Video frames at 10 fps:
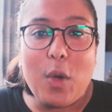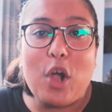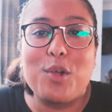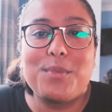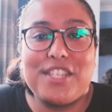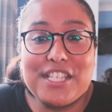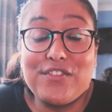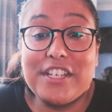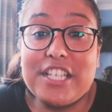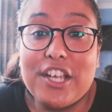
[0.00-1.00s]
Welcome to this
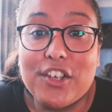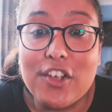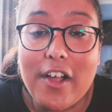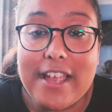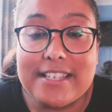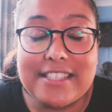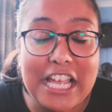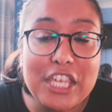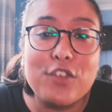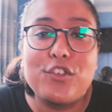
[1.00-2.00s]
video, guys.
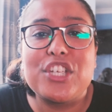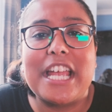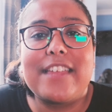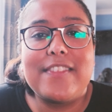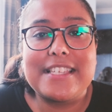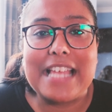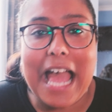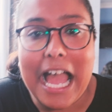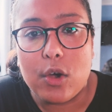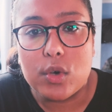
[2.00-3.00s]
Thank you for checking this
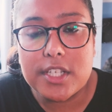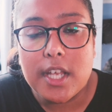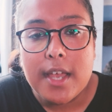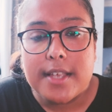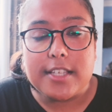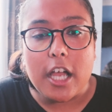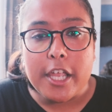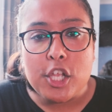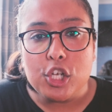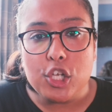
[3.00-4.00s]
out. So
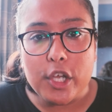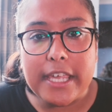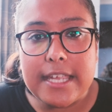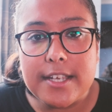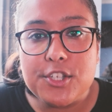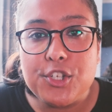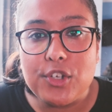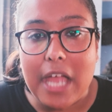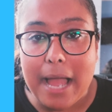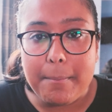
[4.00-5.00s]
are you looking
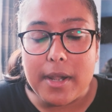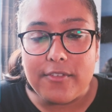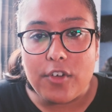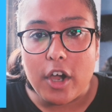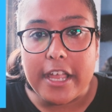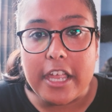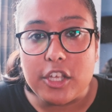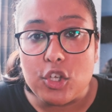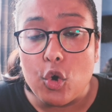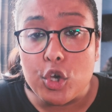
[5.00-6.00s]
to amplify
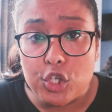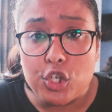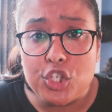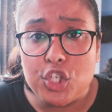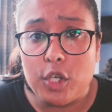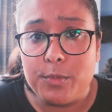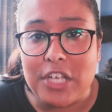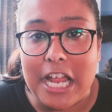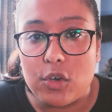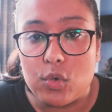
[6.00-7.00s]
your YouTube
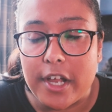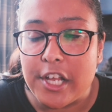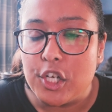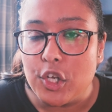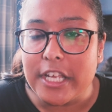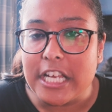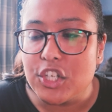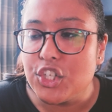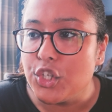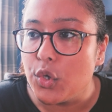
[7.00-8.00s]
channel? Are you
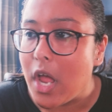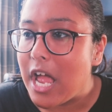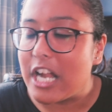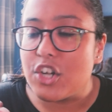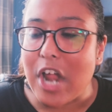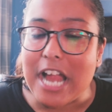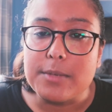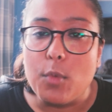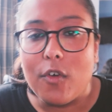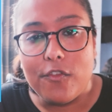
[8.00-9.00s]
looking to
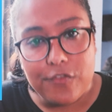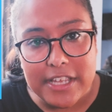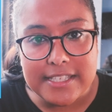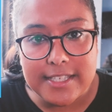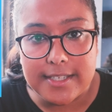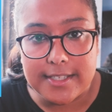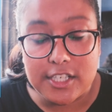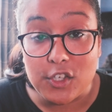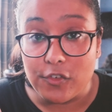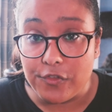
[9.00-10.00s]
attract more visitors
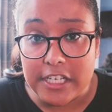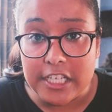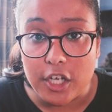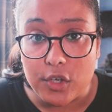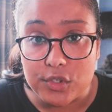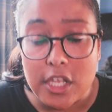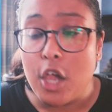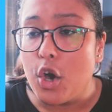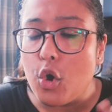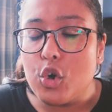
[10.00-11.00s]
to your videos,
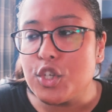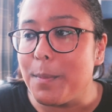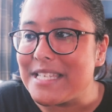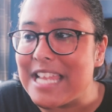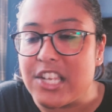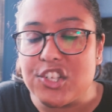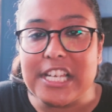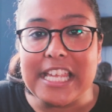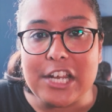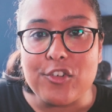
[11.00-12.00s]
or to
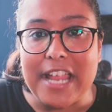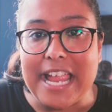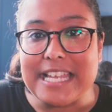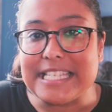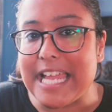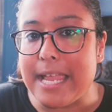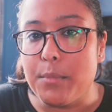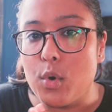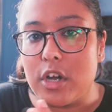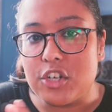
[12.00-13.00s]
potentially create a
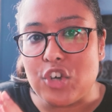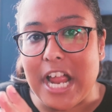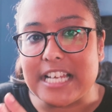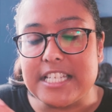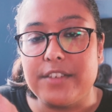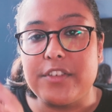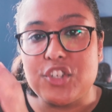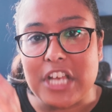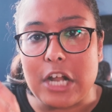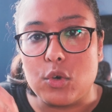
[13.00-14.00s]
more
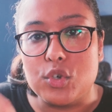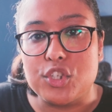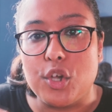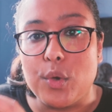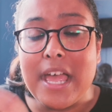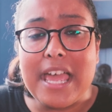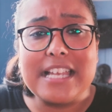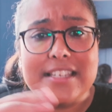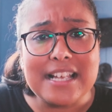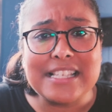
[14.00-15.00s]
attractive channel so
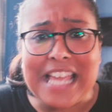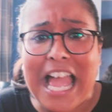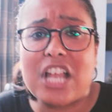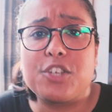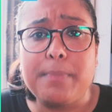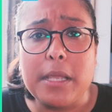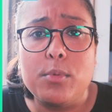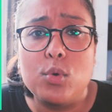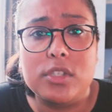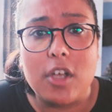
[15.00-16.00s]
it does catch
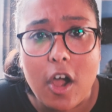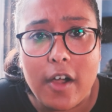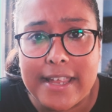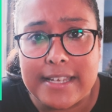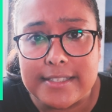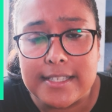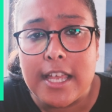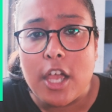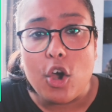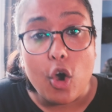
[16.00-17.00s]
people's eyes
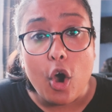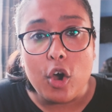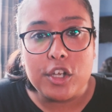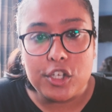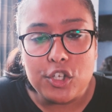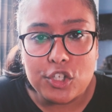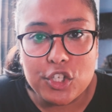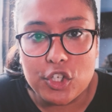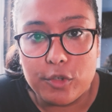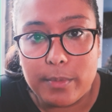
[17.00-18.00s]
on
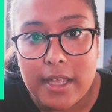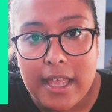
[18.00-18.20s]
YouTube?